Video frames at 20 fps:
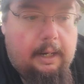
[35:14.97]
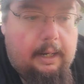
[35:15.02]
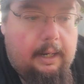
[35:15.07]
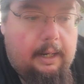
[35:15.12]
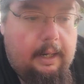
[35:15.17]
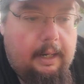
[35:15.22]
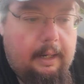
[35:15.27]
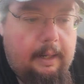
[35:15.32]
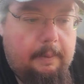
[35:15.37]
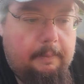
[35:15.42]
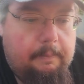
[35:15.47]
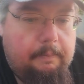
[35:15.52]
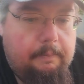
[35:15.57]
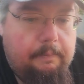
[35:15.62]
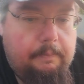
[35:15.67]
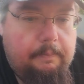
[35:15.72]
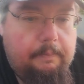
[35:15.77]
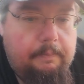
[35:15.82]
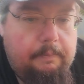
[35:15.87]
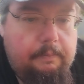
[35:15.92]
You
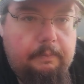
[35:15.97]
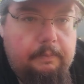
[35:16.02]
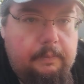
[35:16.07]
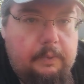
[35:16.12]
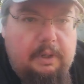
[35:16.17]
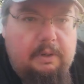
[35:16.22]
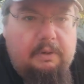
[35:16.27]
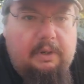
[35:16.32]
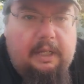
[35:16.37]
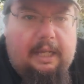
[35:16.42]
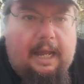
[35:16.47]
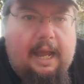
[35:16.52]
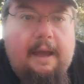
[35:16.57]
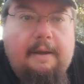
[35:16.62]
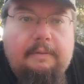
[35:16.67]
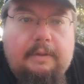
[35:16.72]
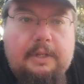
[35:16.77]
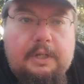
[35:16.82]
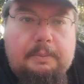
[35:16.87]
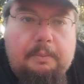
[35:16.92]
didn't really
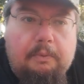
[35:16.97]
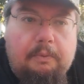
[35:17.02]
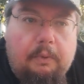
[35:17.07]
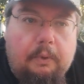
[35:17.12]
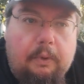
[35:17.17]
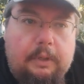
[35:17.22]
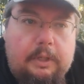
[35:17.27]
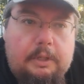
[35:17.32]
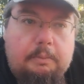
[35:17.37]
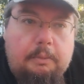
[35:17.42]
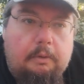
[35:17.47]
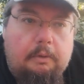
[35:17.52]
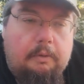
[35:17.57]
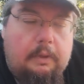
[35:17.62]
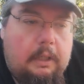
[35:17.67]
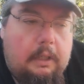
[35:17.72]
have this before this movie.